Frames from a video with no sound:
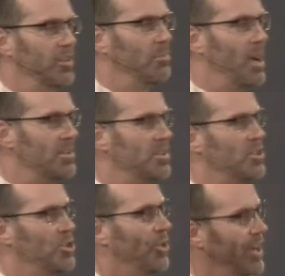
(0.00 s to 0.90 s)
Could you imagine
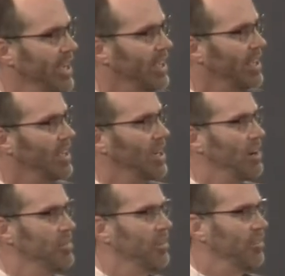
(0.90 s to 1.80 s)
the joy
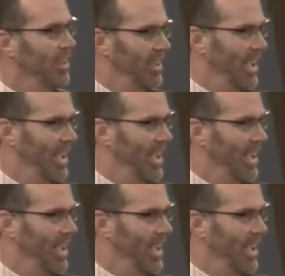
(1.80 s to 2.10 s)
of this